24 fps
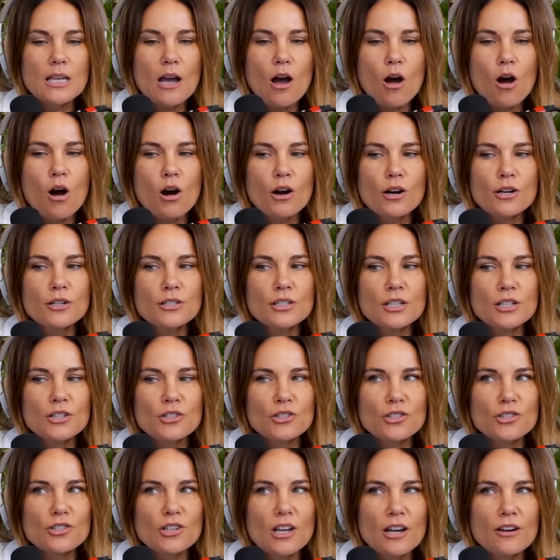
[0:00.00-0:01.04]
Was it hard
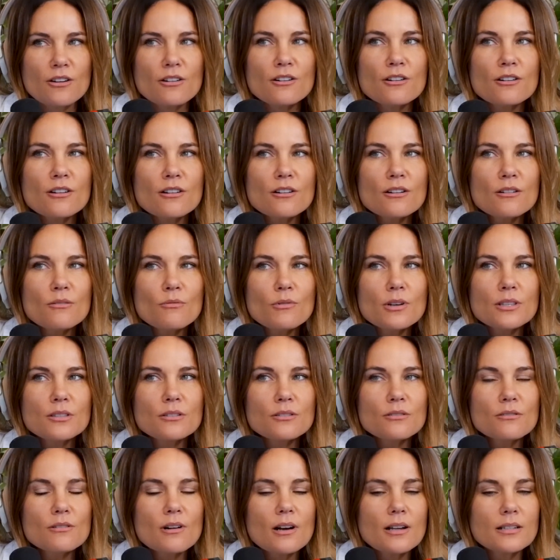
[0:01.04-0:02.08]
to share her
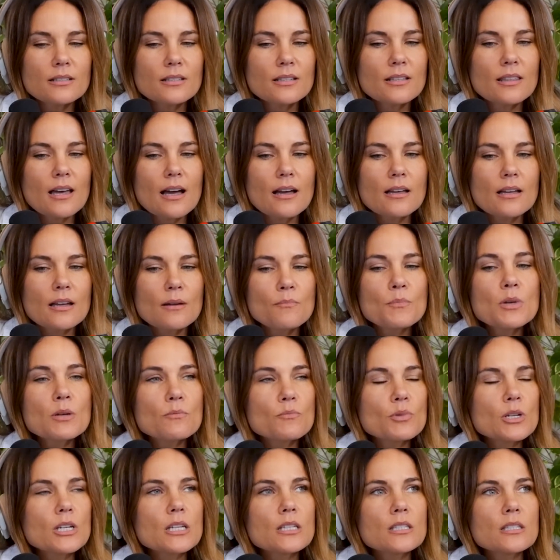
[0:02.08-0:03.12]
once you got to that? I
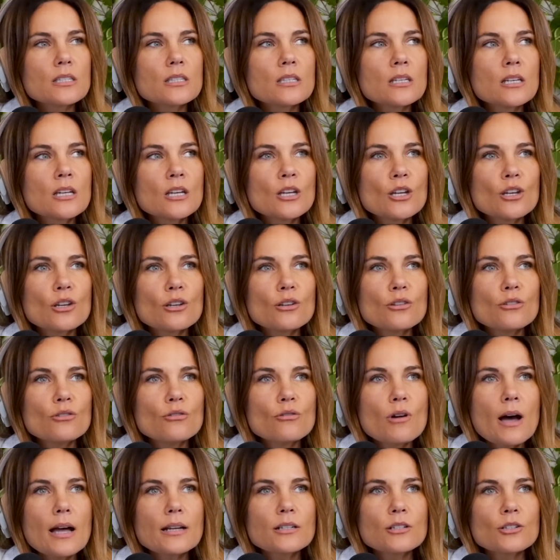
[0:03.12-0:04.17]
mean, because
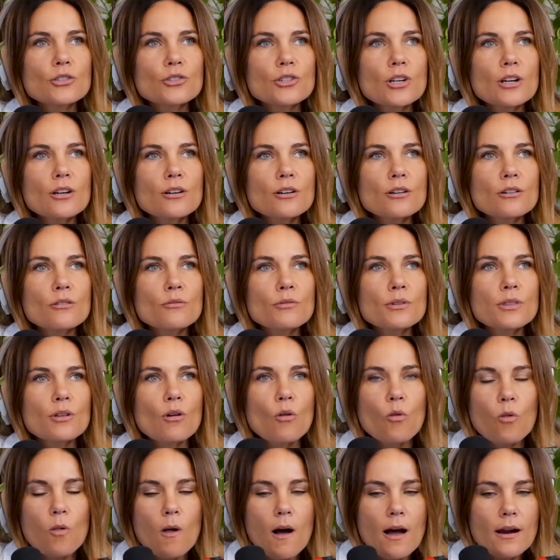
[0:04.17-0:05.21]
you had to share her with
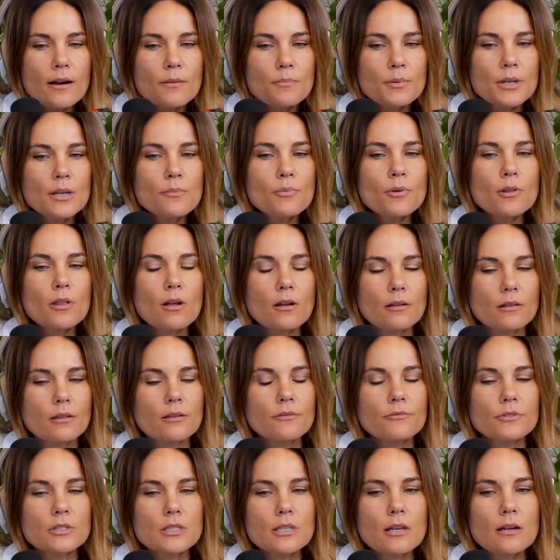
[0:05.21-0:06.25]
a lot of people
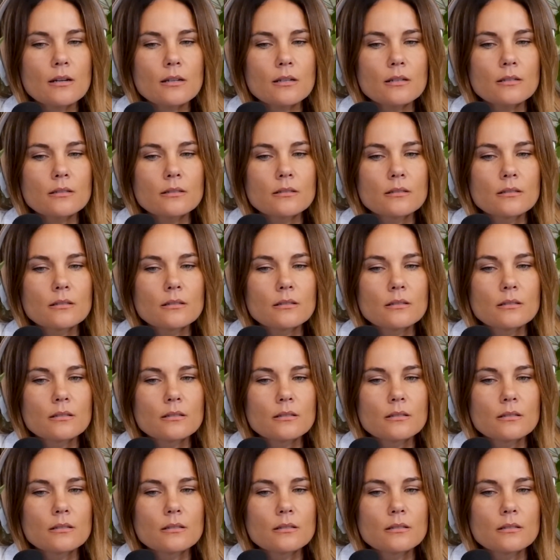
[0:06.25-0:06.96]
all of a sudden.